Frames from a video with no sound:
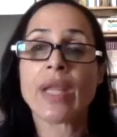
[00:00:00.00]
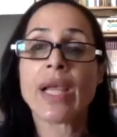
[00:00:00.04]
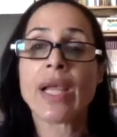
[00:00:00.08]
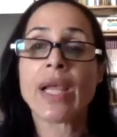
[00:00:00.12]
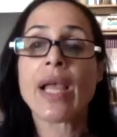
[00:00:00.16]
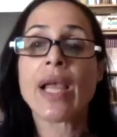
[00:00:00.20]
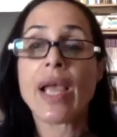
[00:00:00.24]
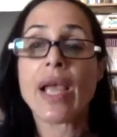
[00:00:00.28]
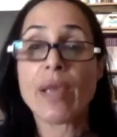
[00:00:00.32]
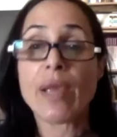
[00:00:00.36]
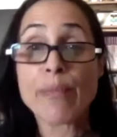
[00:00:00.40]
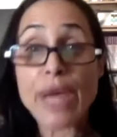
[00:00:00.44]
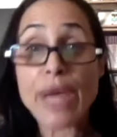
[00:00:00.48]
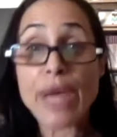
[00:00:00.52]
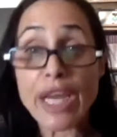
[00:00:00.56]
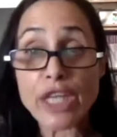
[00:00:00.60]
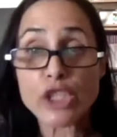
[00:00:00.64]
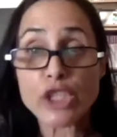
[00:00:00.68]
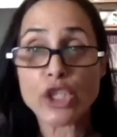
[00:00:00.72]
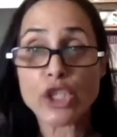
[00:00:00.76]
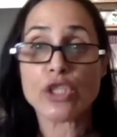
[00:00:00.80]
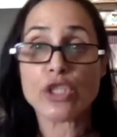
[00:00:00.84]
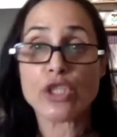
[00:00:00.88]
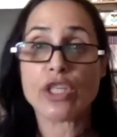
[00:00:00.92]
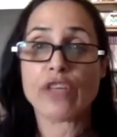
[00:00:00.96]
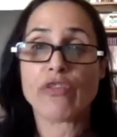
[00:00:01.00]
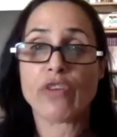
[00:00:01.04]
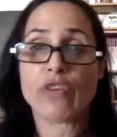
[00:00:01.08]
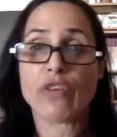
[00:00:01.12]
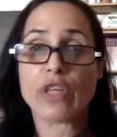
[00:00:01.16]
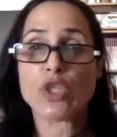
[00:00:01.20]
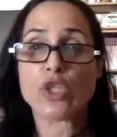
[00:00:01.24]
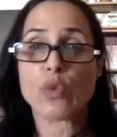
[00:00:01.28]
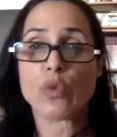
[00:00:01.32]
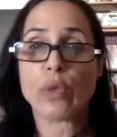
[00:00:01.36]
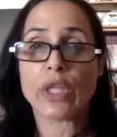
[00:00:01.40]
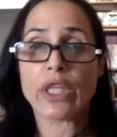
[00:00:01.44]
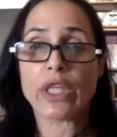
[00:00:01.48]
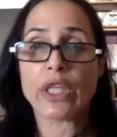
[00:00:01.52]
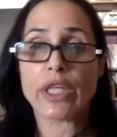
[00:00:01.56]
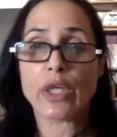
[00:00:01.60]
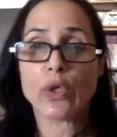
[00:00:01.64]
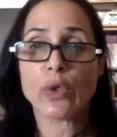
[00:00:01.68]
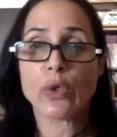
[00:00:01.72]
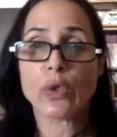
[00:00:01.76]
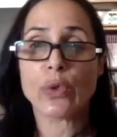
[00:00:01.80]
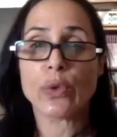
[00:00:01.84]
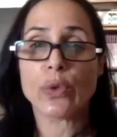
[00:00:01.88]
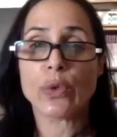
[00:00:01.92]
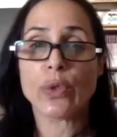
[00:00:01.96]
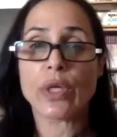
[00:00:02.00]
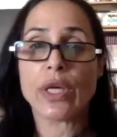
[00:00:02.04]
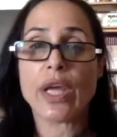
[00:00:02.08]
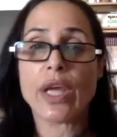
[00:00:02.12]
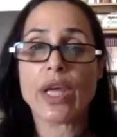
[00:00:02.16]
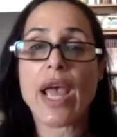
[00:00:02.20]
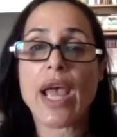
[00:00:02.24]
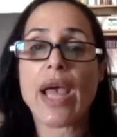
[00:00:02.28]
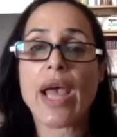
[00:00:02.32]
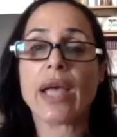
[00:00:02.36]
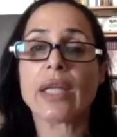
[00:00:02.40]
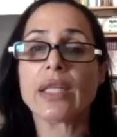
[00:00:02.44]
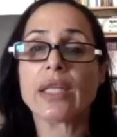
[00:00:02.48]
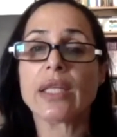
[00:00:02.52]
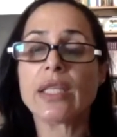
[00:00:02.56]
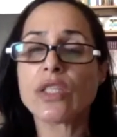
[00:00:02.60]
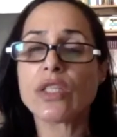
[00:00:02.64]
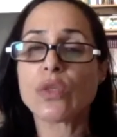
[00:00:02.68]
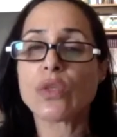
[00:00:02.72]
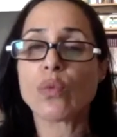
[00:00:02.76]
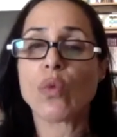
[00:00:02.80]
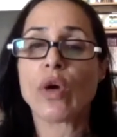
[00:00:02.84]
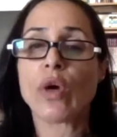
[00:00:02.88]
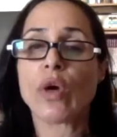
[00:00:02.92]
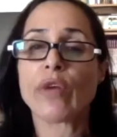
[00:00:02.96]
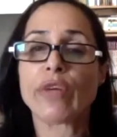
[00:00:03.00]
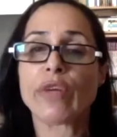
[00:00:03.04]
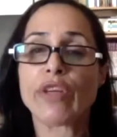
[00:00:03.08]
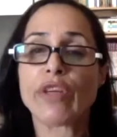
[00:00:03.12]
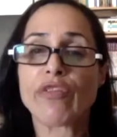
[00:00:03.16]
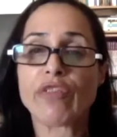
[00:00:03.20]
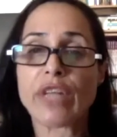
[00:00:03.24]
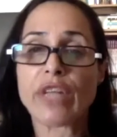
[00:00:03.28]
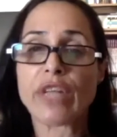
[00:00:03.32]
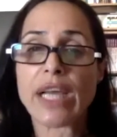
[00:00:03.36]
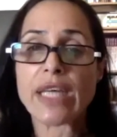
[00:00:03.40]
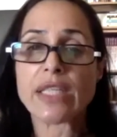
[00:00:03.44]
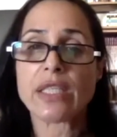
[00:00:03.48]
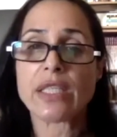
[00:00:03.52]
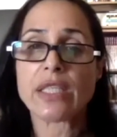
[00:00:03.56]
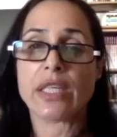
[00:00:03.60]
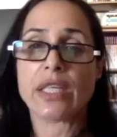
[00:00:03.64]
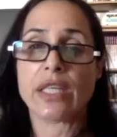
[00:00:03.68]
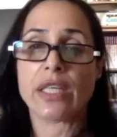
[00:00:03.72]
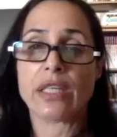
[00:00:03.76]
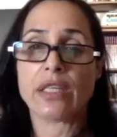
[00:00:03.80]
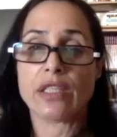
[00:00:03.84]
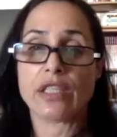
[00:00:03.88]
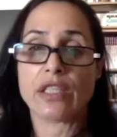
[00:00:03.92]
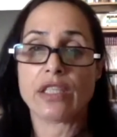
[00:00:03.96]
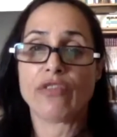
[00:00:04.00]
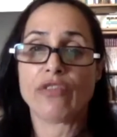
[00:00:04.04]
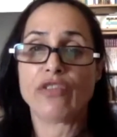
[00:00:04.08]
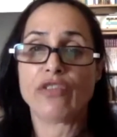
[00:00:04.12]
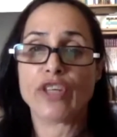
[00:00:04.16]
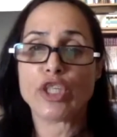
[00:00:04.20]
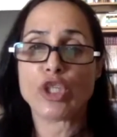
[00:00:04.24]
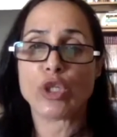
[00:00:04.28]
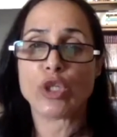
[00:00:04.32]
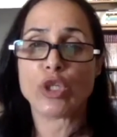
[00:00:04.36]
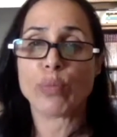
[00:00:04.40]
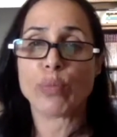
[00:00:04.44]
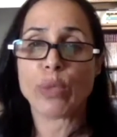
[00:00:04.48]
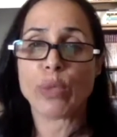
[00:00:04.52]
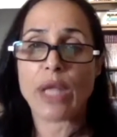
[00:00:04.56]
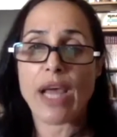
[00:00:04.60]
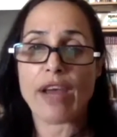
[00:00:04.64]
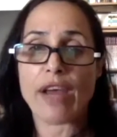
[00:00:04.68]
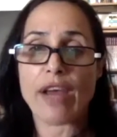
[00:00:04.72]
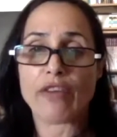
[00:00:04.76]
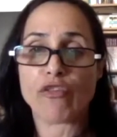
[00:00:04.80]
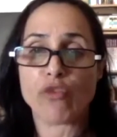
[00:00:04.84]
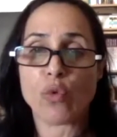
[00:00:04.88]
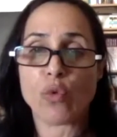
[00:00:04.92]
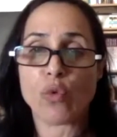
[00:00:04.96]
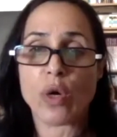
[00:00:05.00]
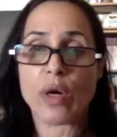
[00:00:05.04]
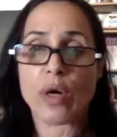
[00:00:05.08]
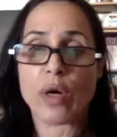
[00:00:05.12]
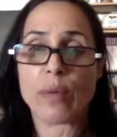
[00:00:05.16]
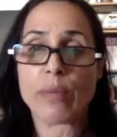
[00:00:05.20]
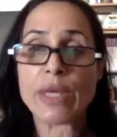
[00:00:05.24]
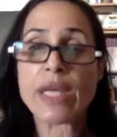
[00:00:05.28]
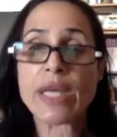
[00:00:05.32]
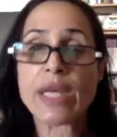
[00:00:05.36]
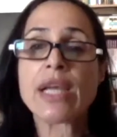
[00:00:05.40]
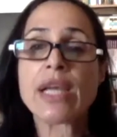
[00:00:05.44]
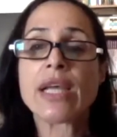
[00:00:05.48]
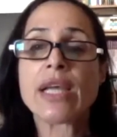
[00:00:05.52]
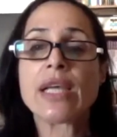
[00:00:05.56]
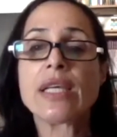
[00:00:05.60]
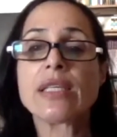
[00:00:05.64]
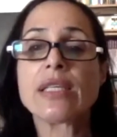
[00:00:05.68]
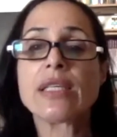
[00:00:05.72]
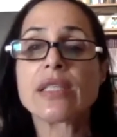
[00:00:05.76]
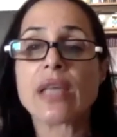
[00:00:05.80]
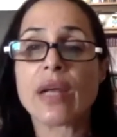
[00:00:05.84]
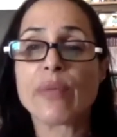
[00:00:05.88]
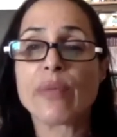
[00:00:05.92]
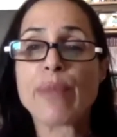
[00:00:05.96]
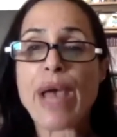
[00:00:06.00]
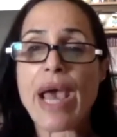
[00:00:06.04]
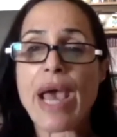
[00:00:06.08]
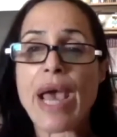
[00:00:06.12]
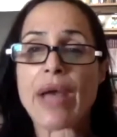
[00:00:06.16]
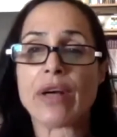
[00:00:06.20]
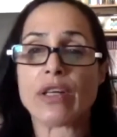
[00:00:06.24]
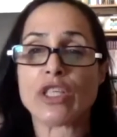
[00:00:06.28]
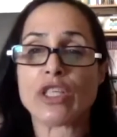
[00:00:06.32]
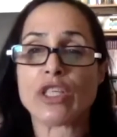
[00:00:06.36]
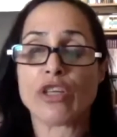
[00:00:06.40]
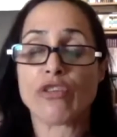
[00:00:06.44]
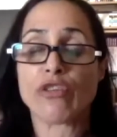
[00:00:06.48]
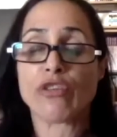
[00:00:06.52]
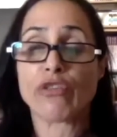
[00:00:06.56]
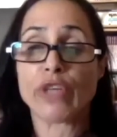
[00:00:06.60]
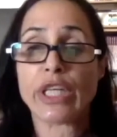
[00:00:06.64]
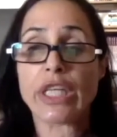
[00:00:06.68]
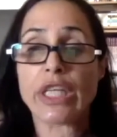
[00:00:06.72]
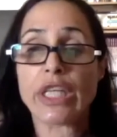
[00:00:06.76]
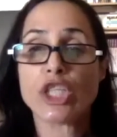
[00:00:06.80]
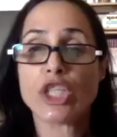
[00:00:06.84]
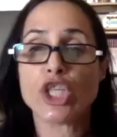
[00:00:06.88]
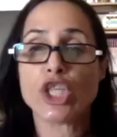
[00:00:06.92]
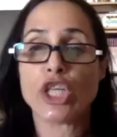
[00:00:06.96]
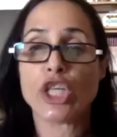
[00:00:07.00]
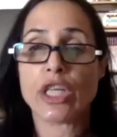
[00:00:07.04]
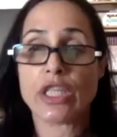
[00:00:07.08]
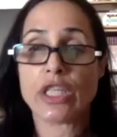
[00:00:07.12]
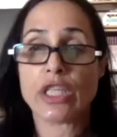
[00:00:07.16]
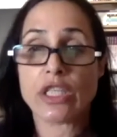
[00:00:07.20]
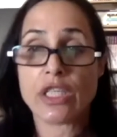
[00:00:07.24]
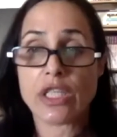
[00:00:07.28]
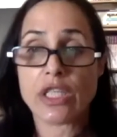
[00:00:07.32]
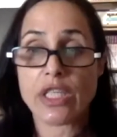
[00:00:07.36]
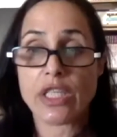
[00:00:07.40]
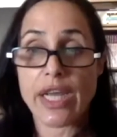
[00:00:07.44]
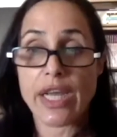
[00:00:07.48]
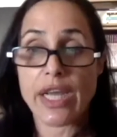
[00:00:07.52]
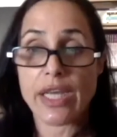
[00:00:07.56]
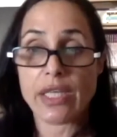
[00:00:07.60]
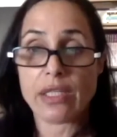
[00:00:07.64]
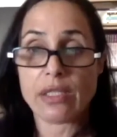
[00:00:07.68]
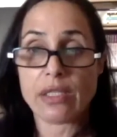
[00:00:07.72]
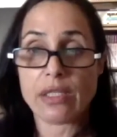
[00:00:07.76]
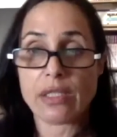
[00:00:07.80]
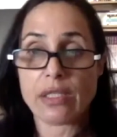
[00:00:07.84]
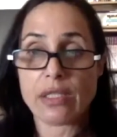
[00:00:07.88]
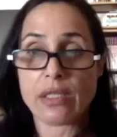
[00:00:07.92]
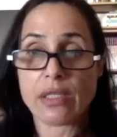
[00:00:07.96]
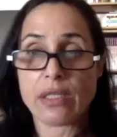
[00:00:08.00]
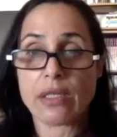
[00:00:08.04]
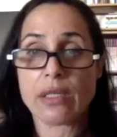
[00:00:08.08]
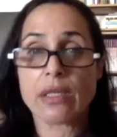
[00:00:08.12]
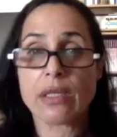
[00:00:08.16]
A major difference with Likud, at least one reflected in its official platform, is on matters of religion and state.